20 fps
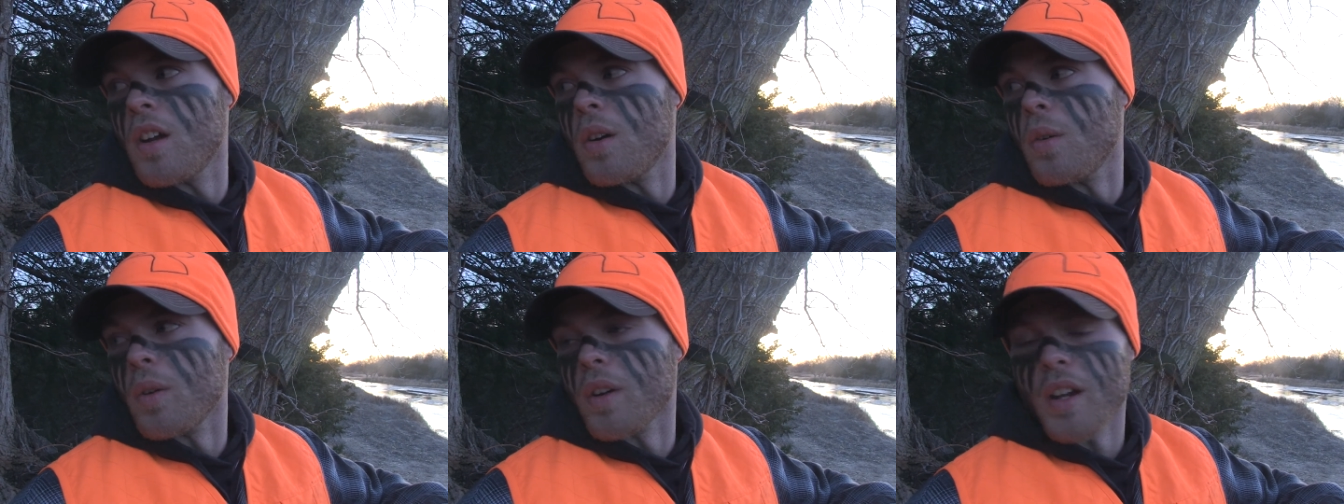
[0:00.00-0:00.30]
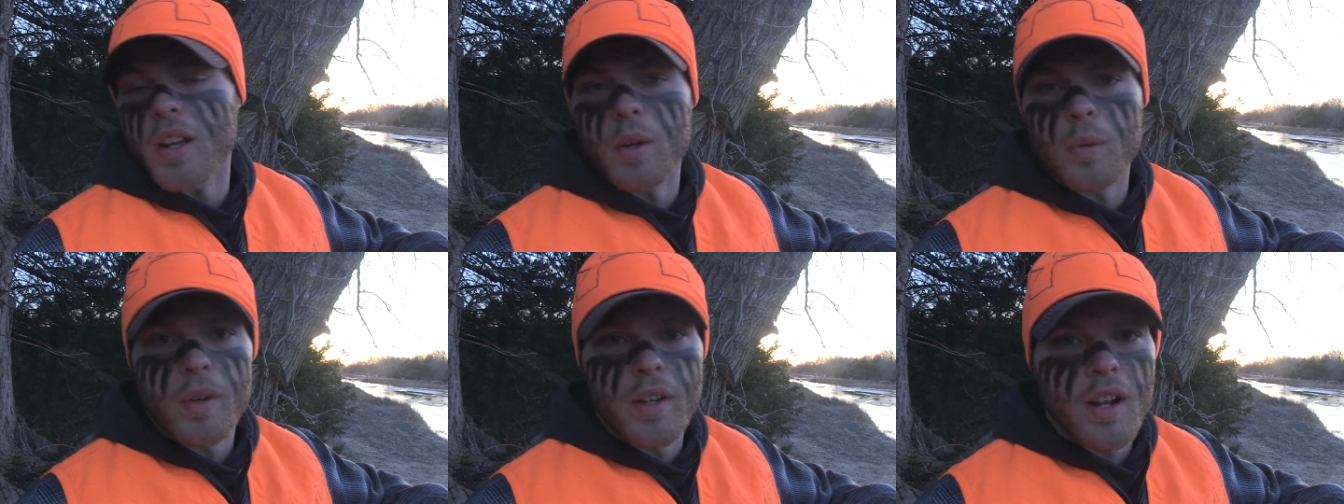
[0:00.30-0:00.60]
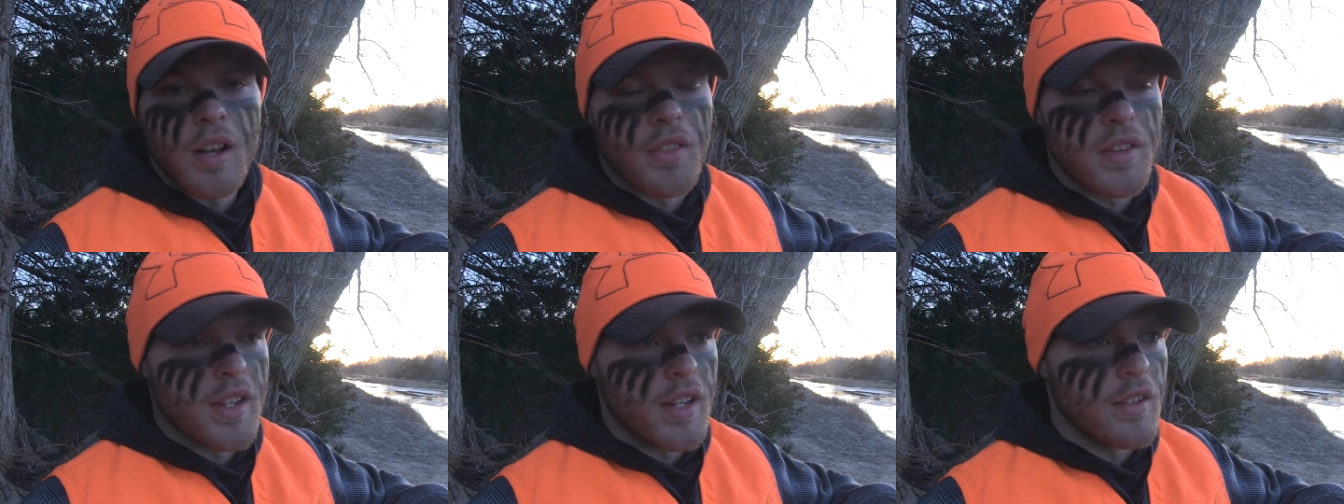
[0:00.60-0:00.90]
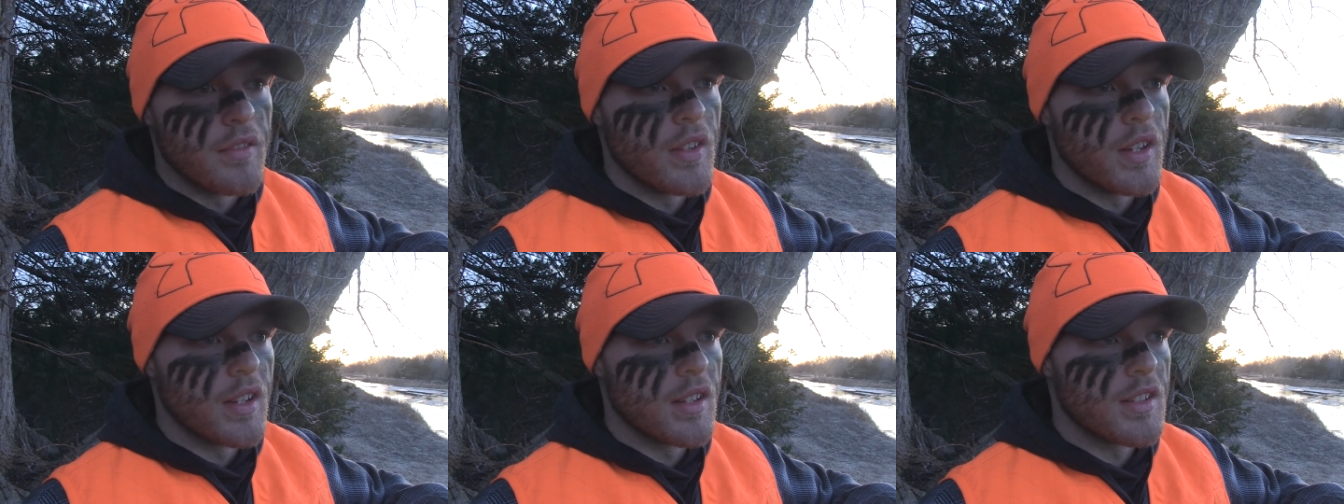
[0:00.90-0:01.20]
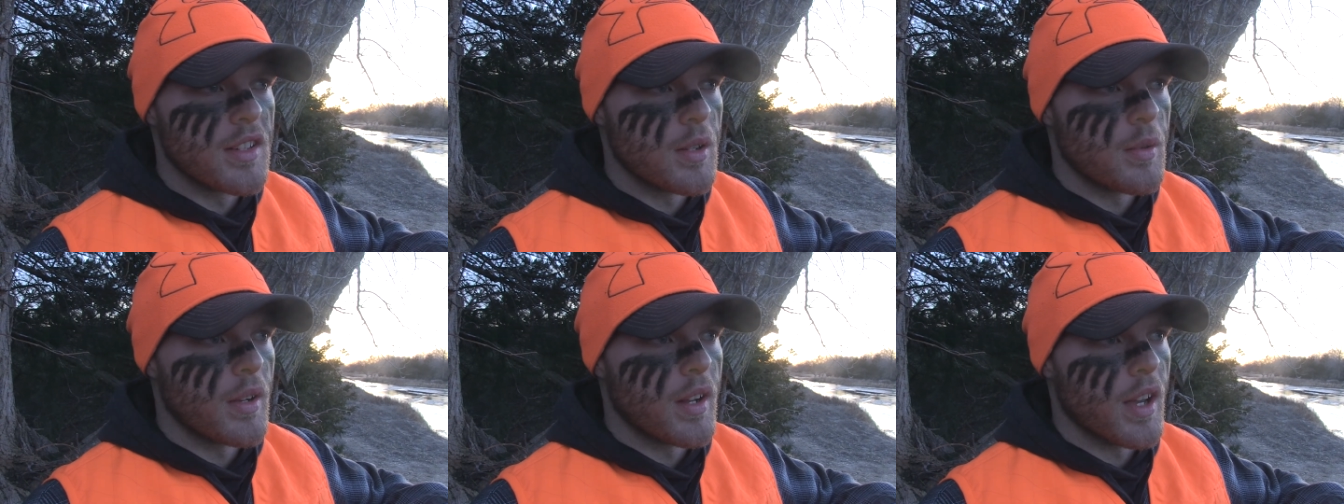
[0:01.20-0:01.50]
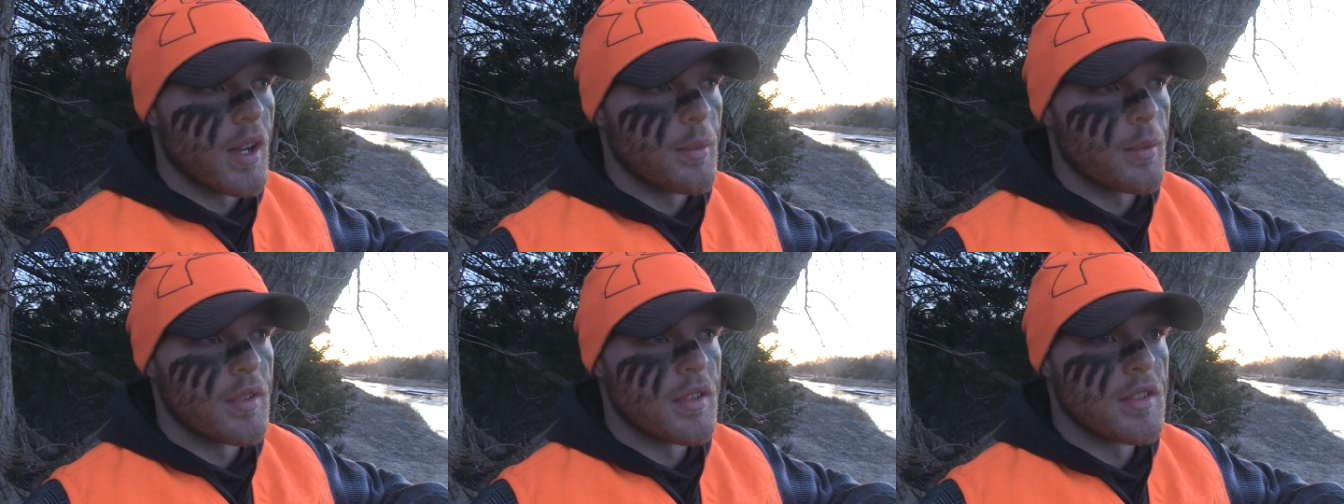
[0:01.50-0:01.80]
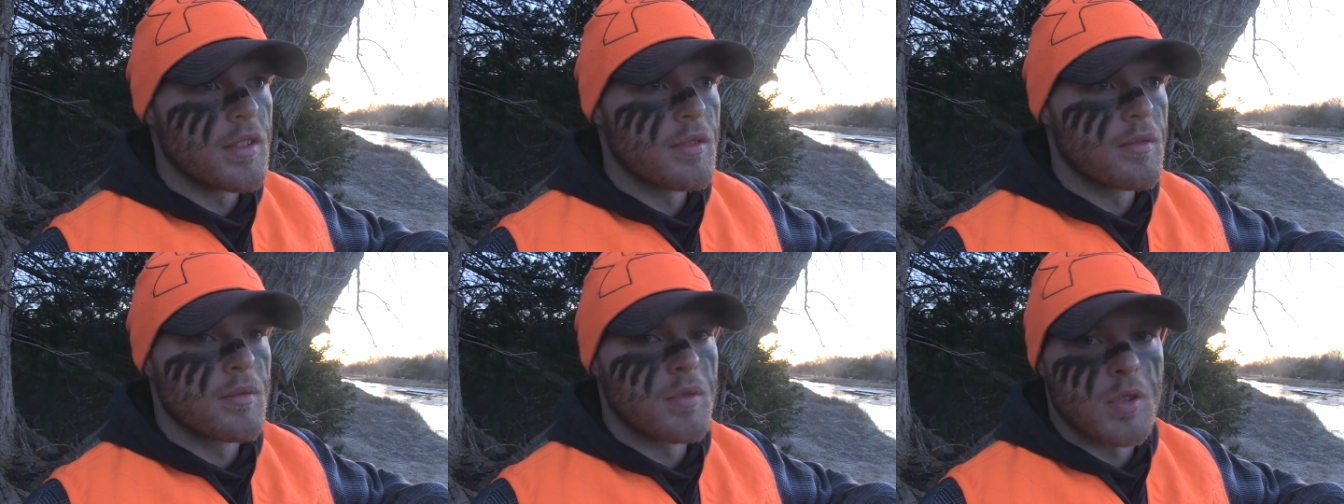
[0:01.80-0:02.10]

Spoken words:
we'll kind of wait out the evening and see what happens.